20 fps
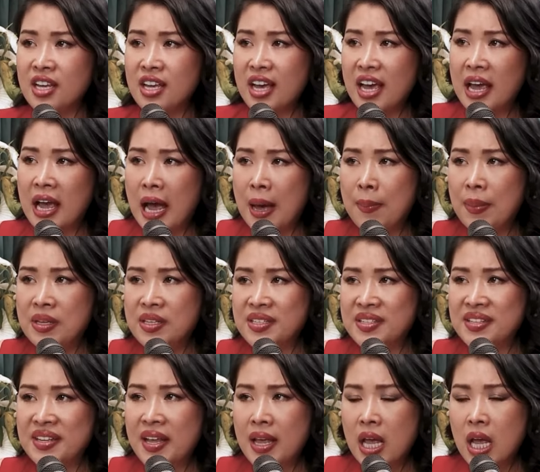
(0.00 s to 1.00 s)
it
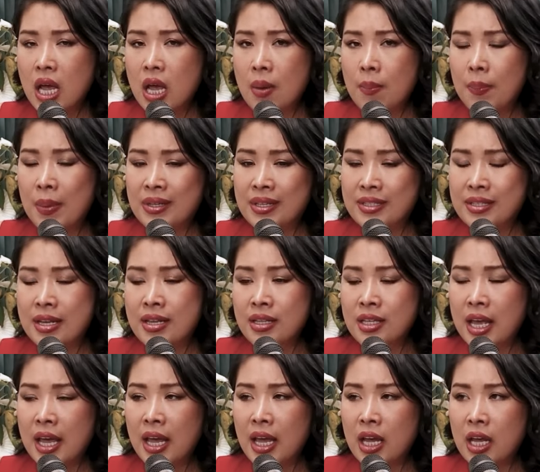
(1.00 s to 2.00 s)
happens, but then
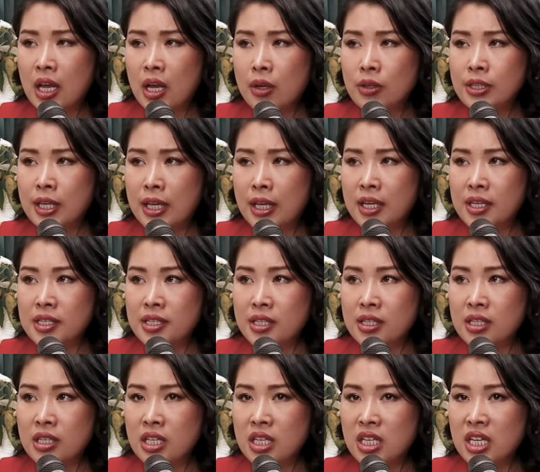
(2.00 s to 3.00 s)
they think it's
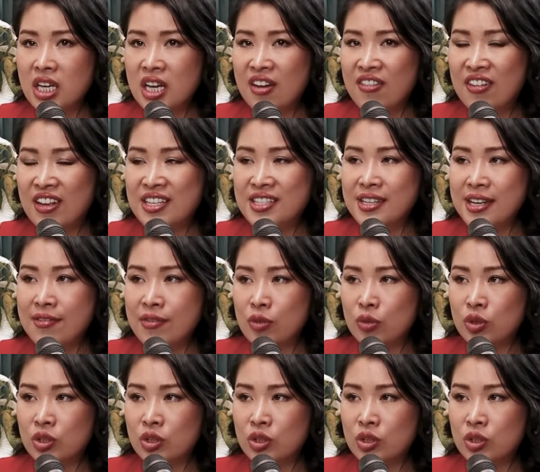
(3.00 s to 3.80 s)
offensive to